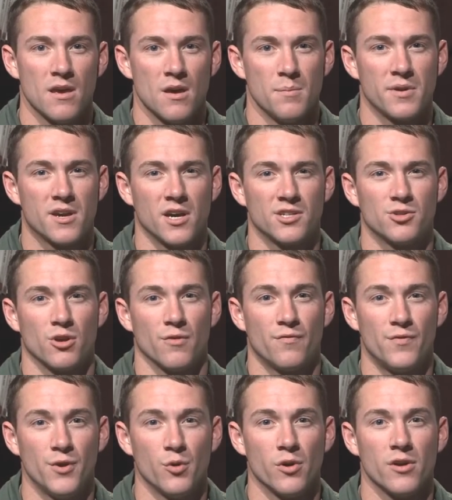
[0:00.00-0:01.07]
Because there are
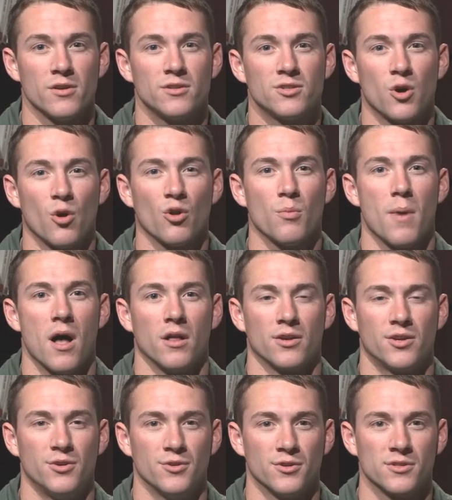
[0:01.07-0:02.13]
fewer total
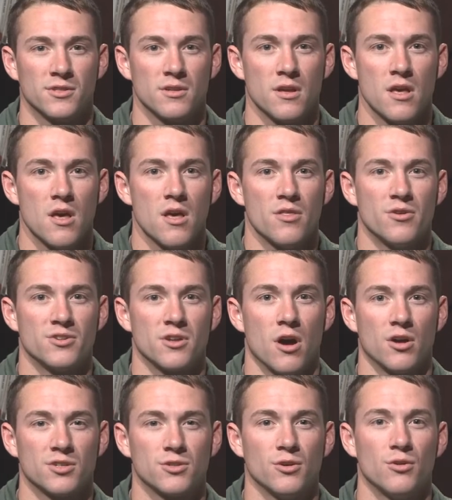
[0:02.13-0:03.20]
molecules, there's
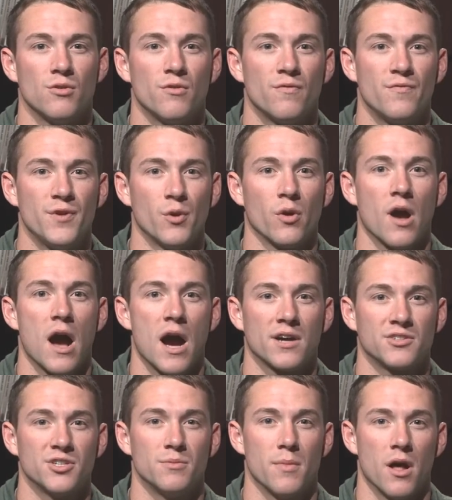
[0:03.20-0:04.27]
also fewer
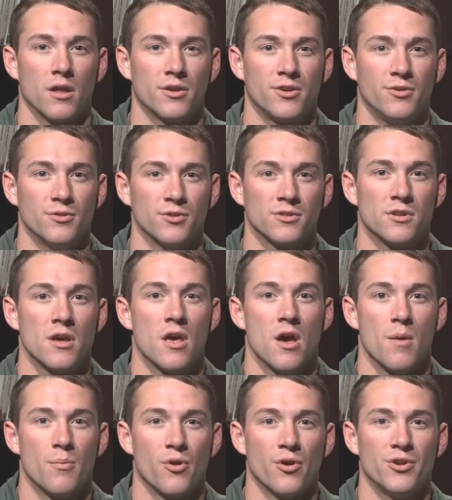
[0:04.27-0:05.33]
oxygen molecules
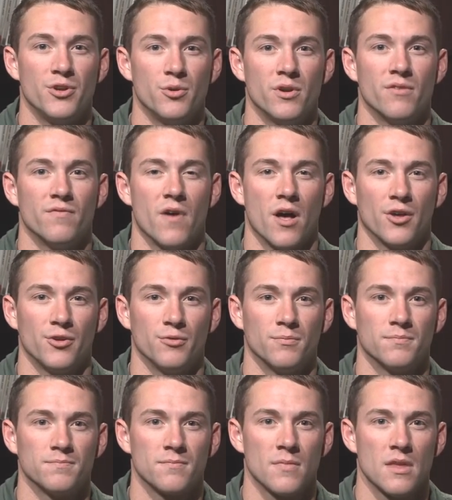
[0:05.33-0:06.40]
per unit volume.
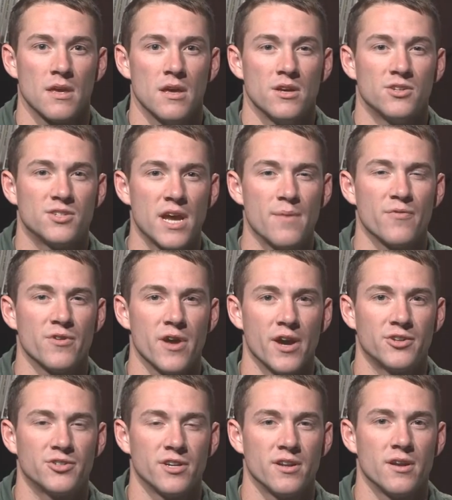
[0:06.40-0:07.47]
Same for
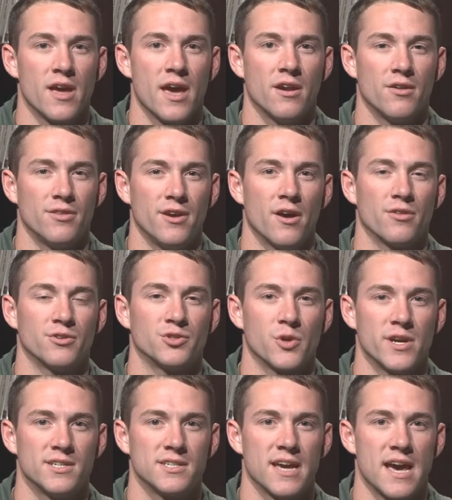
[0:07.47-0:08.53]
nitrogen and the other
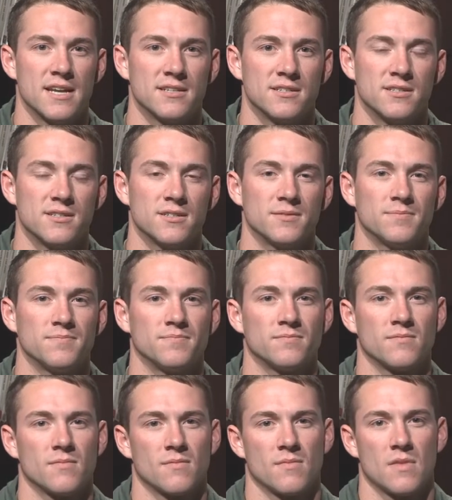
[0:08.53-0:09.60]
trace gases.
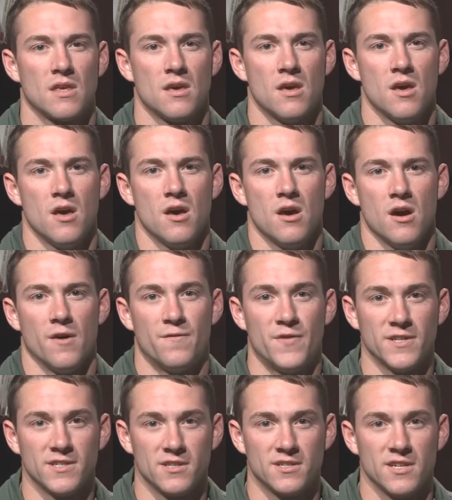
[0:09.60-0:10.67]
A
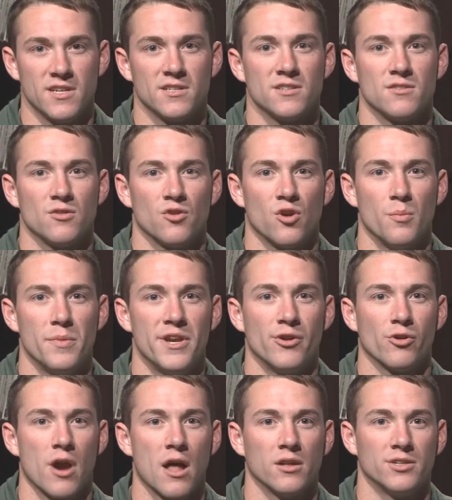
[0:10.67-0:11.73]
physicist or
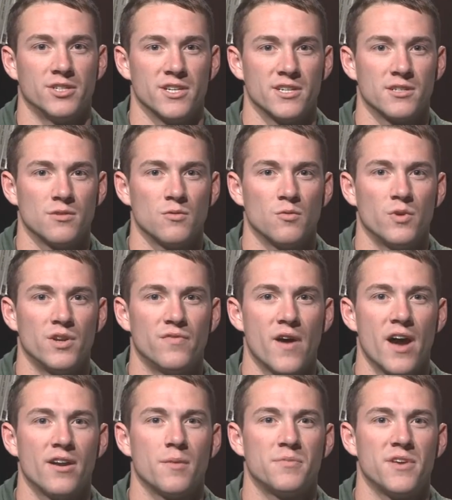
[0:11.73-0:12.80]
meteorologist would
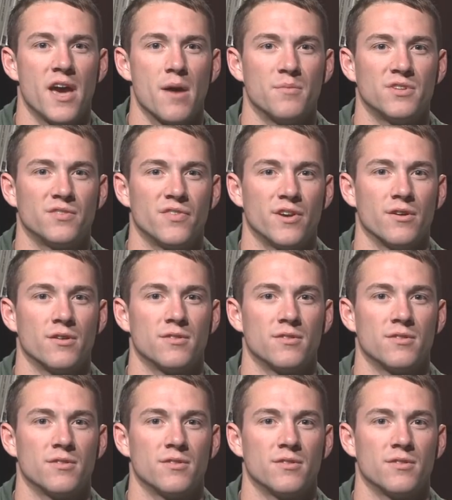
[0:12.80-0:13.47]
divide up the atmosphere